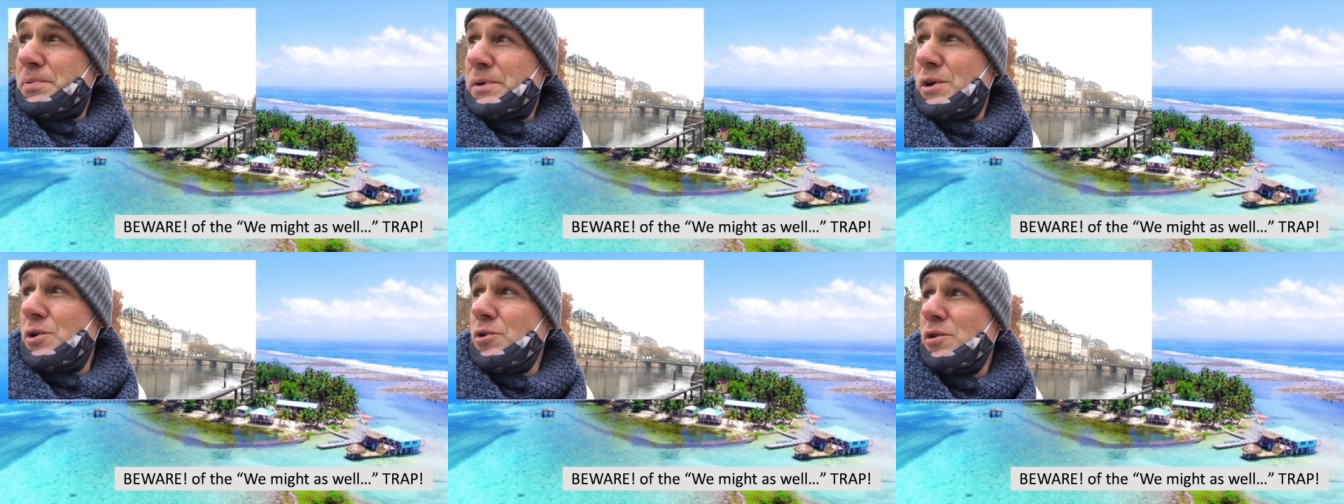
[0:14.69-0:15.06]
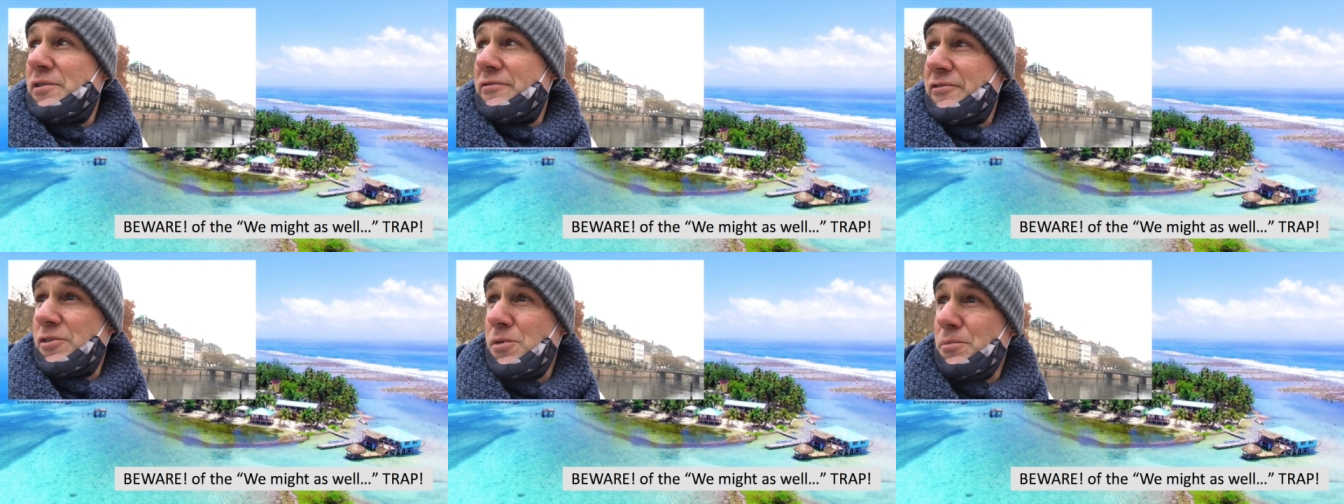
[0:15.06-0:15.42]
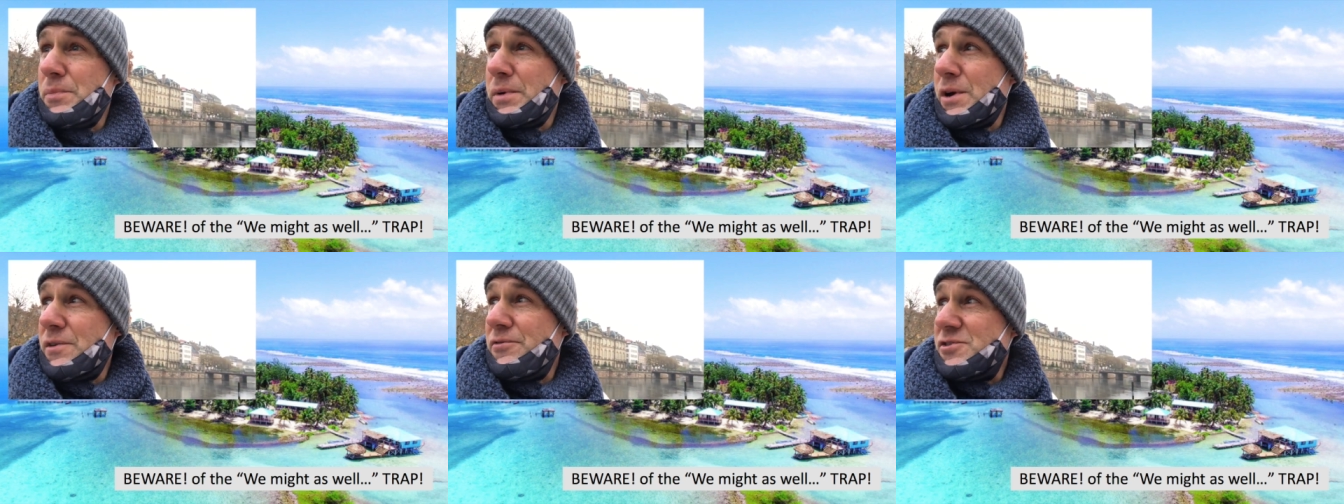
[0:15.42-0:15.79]
Beautiful,
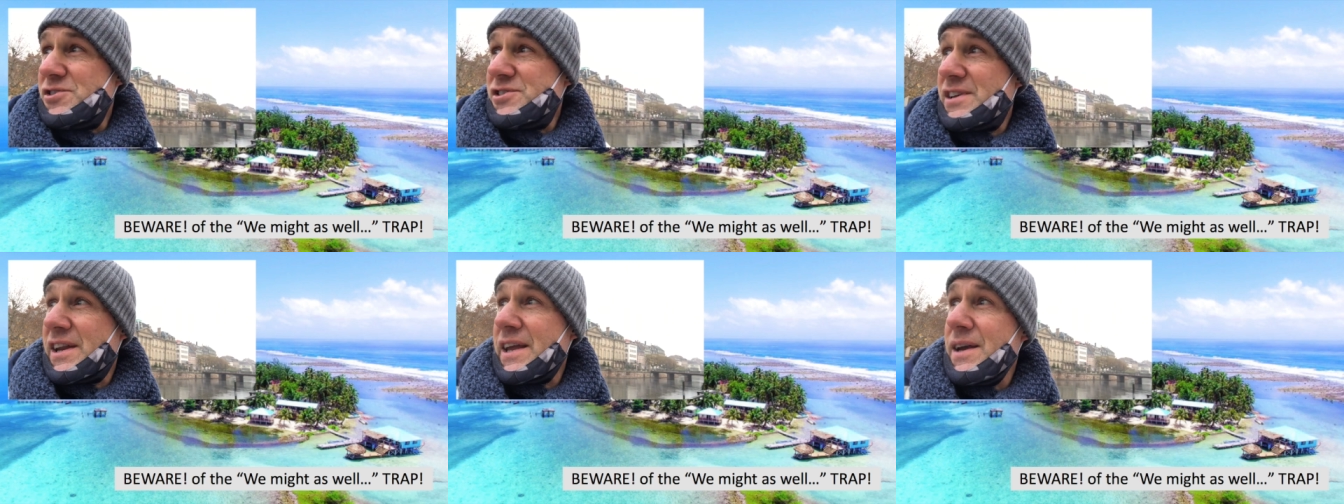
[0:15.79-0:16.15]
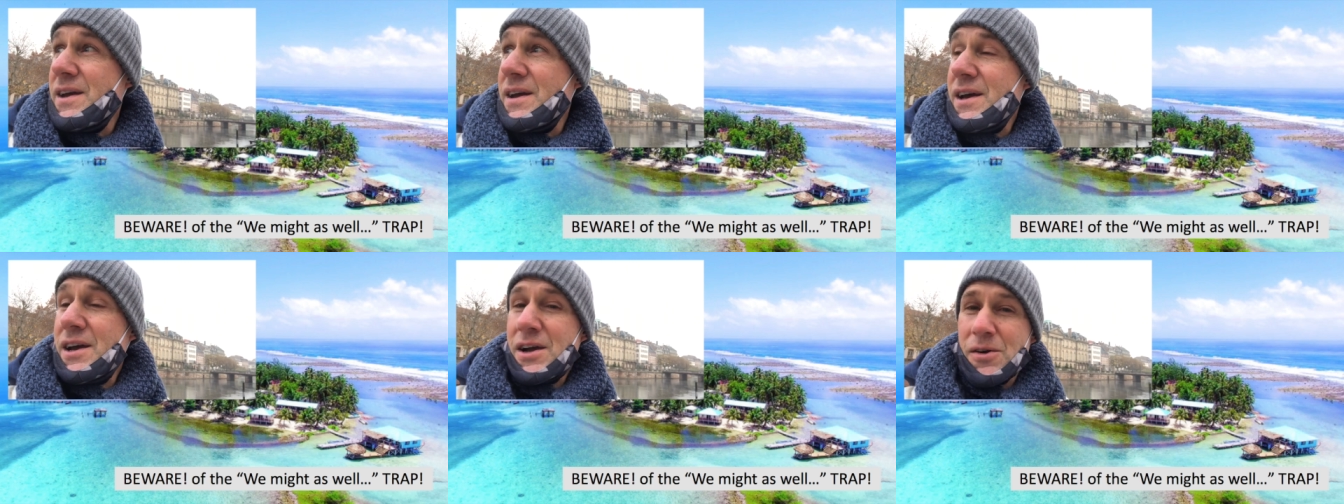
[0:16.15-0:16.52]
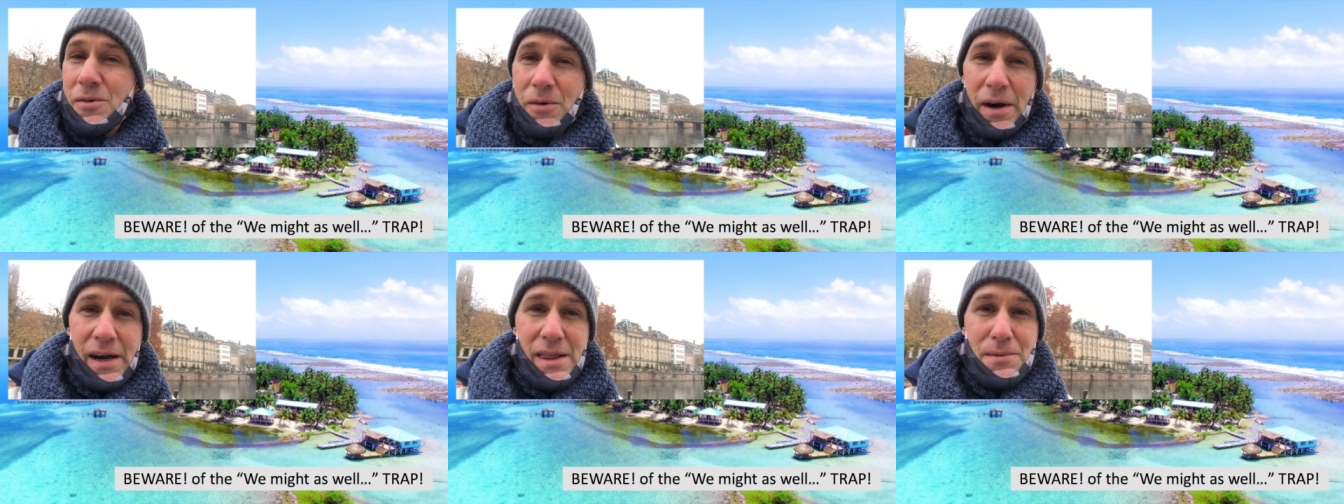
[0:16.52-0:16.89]
beautiful city
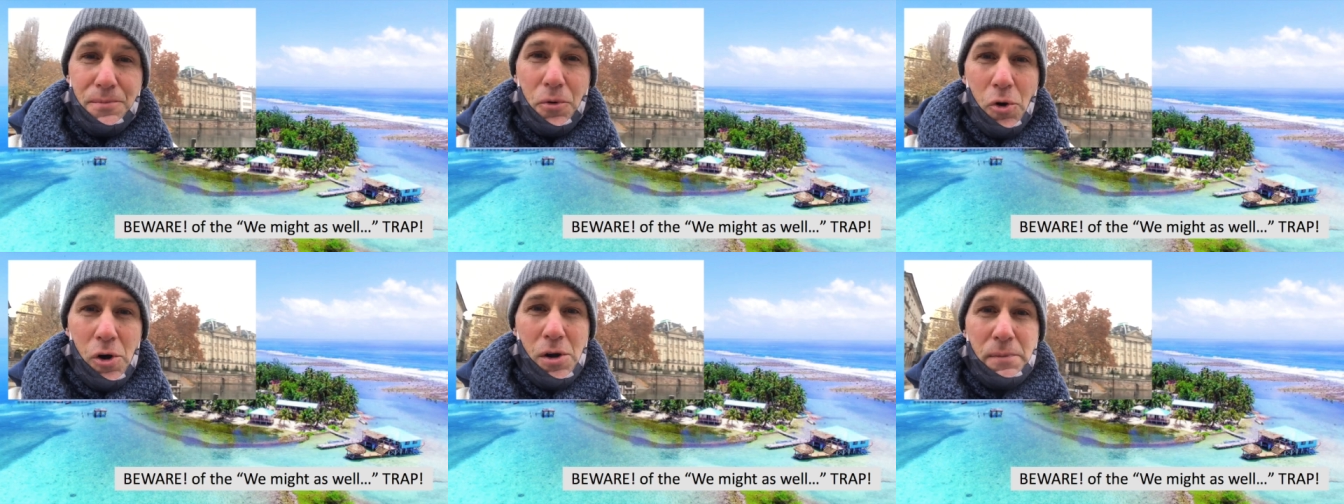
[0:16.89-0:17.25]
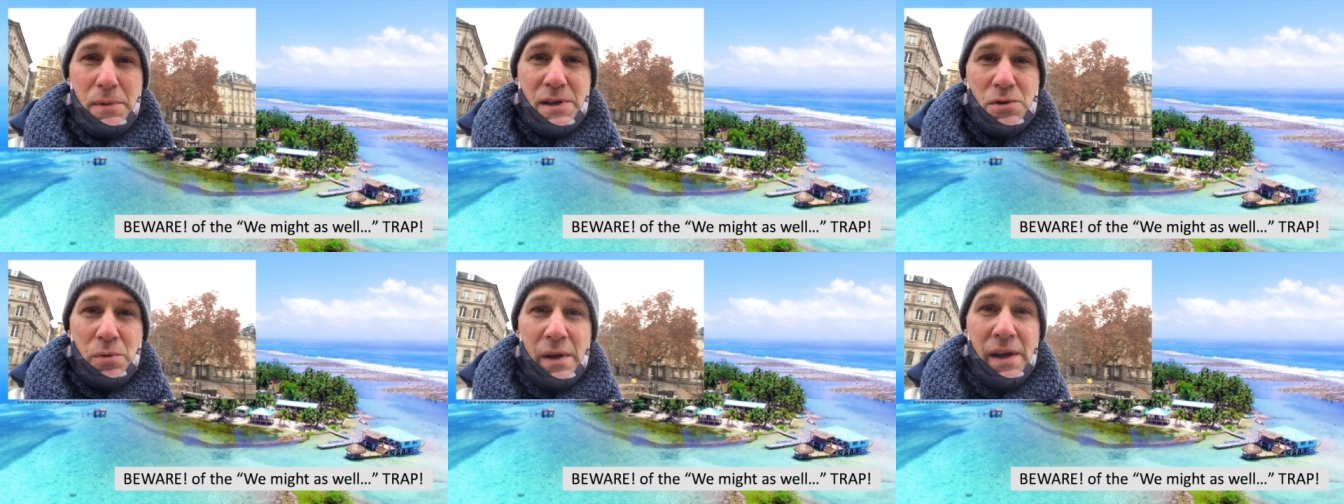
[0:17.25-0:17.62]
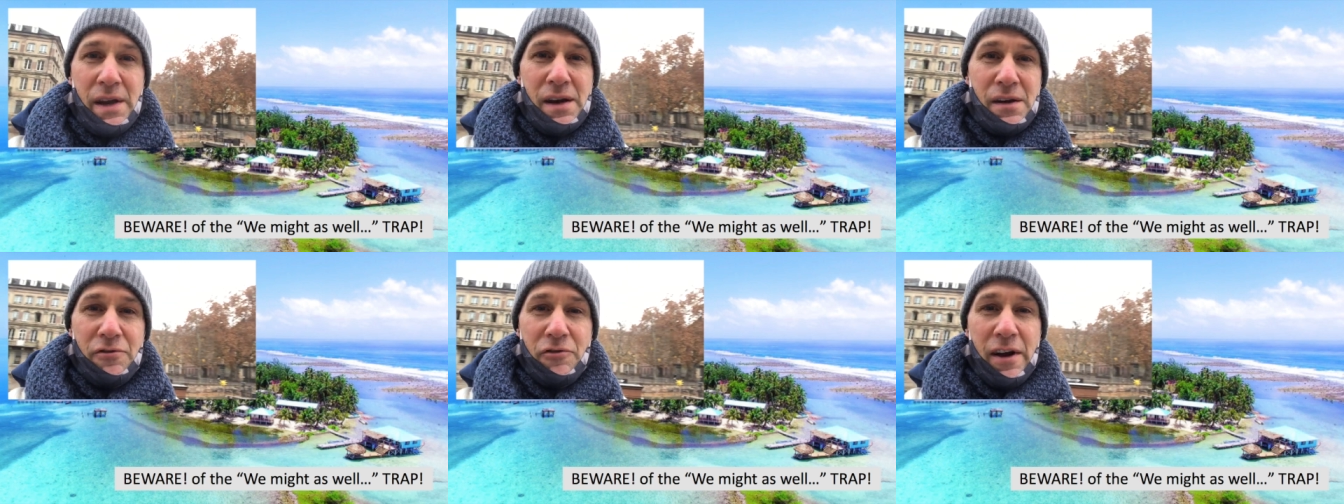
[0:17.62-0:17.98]
right on the border
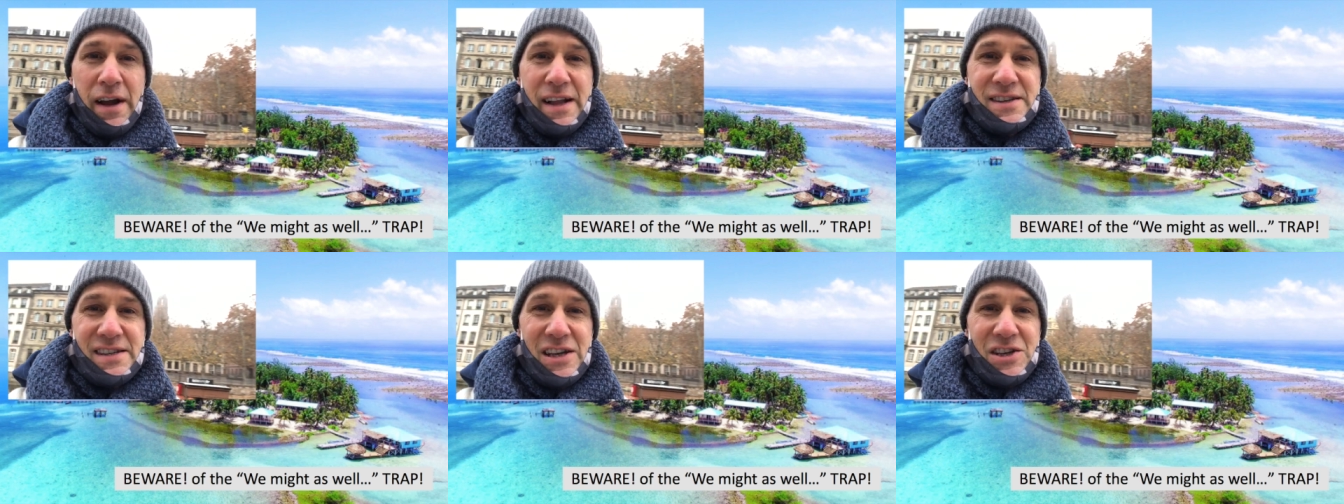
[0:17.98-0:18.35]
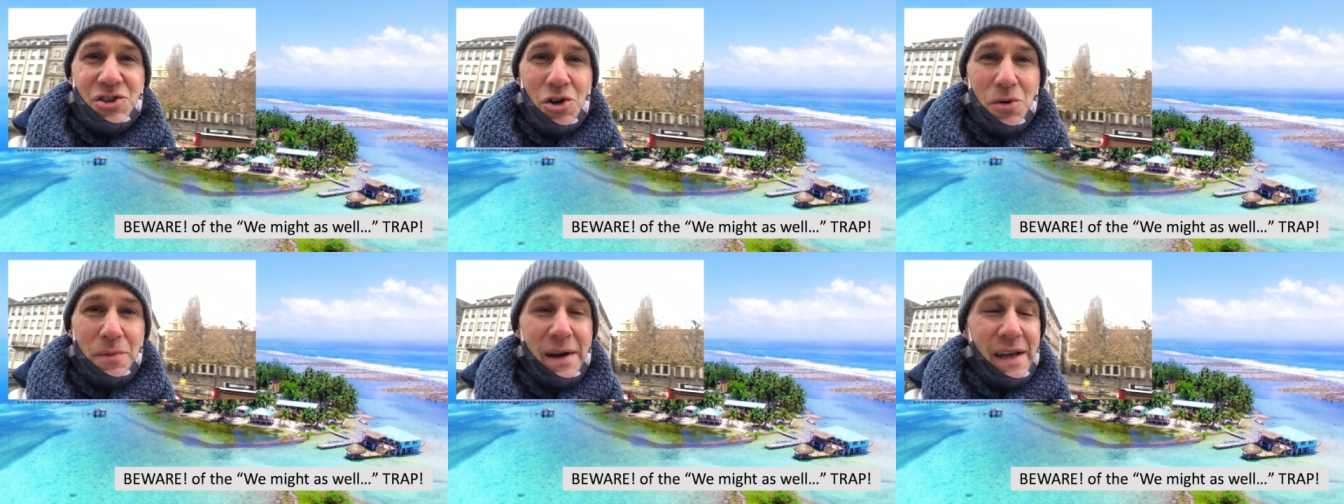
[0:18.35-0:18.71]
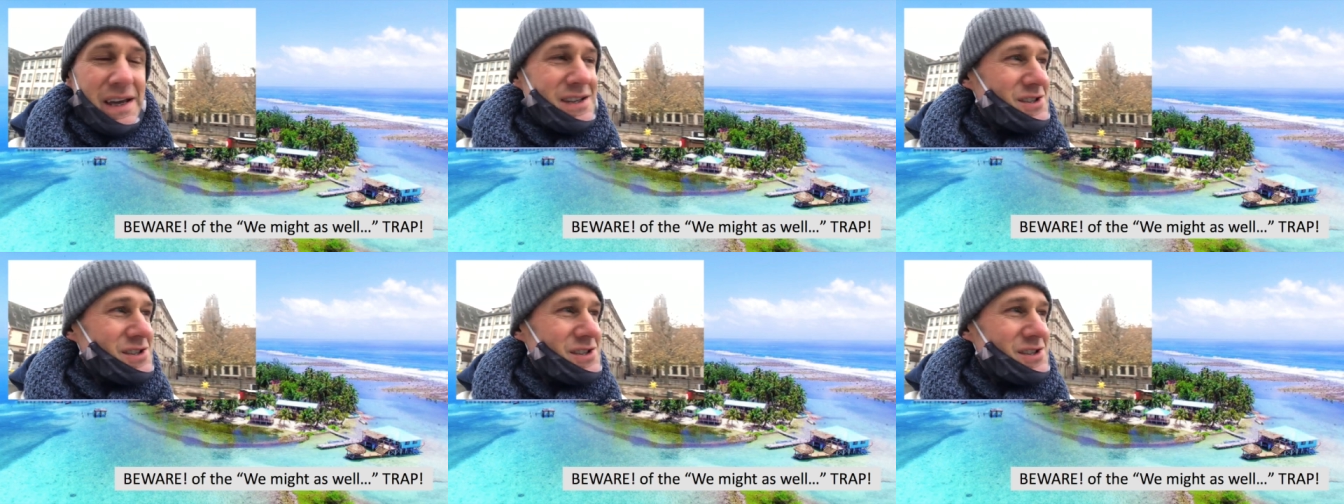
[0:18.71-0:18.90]
between France and Germany.